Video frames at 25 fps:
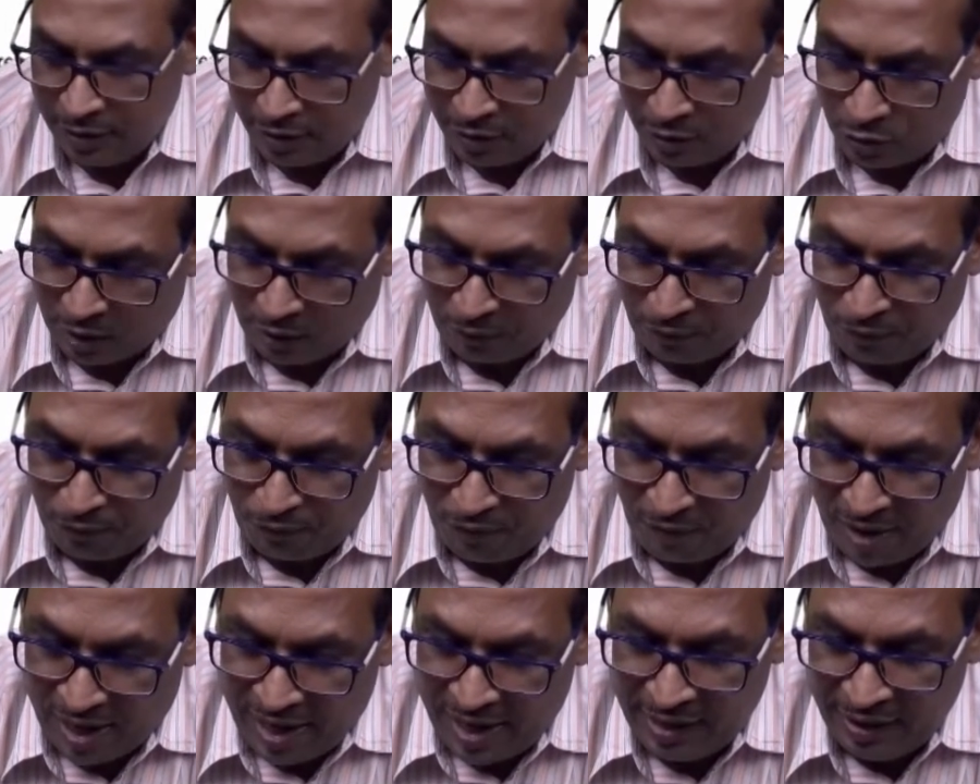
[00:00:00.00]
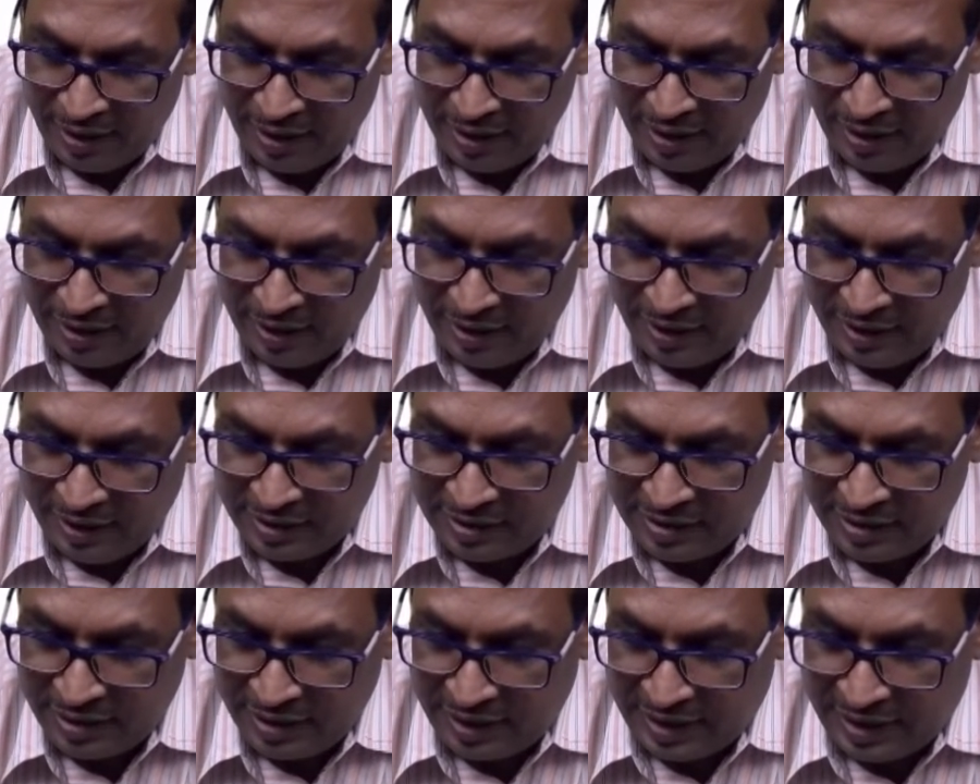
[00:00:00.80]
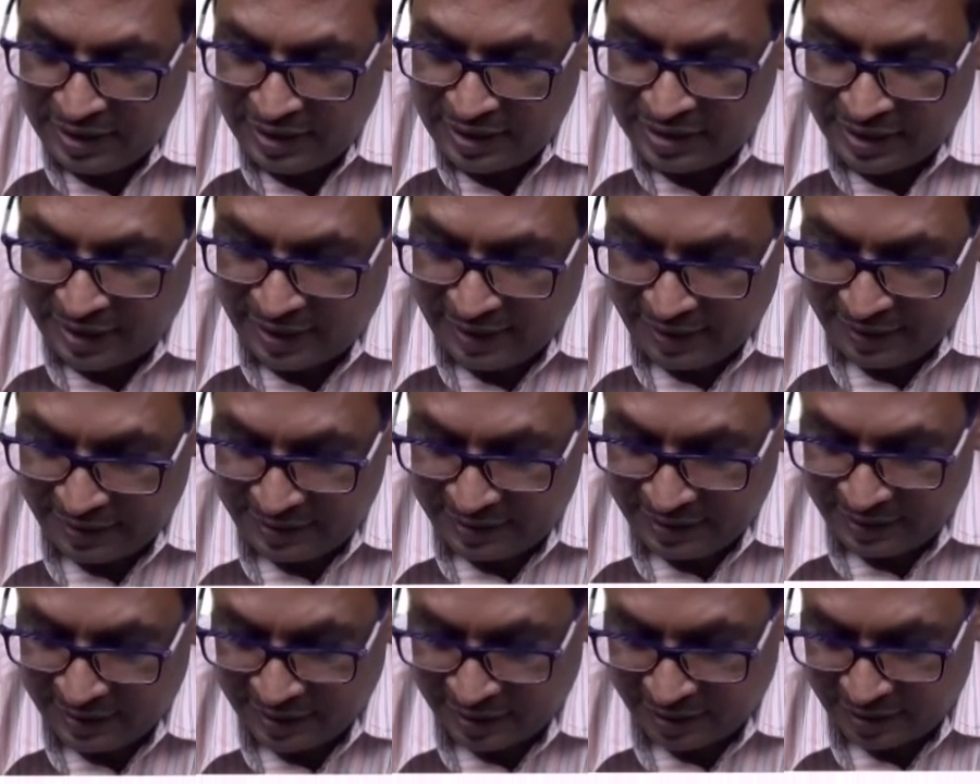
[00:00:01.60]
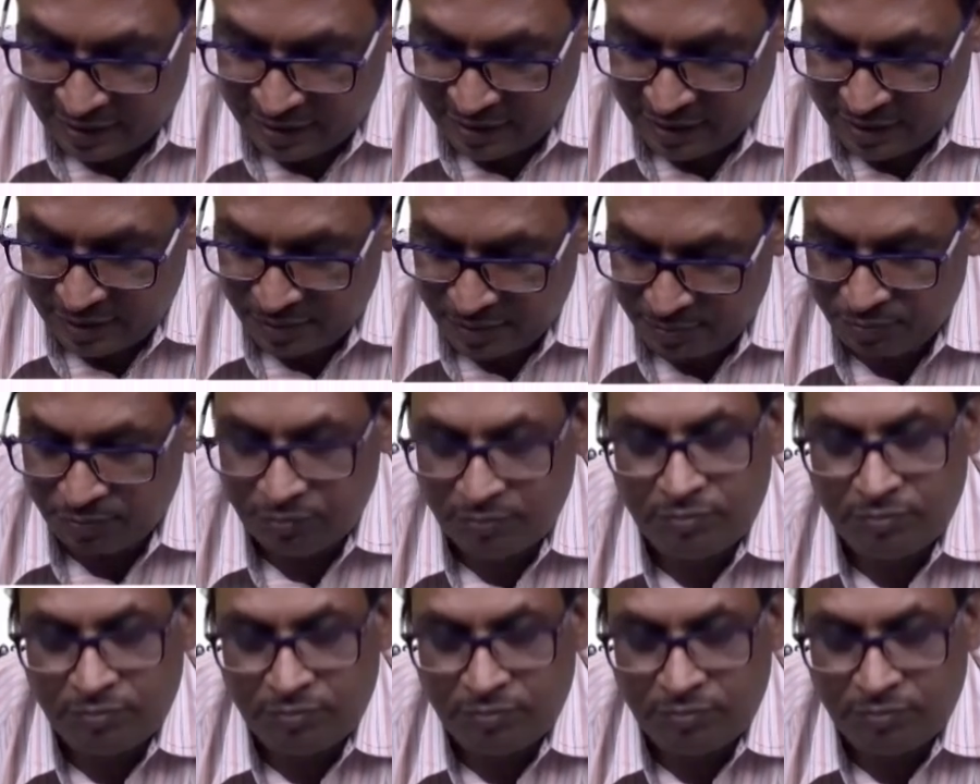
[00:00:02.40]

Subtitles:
So a fan is inside the duct,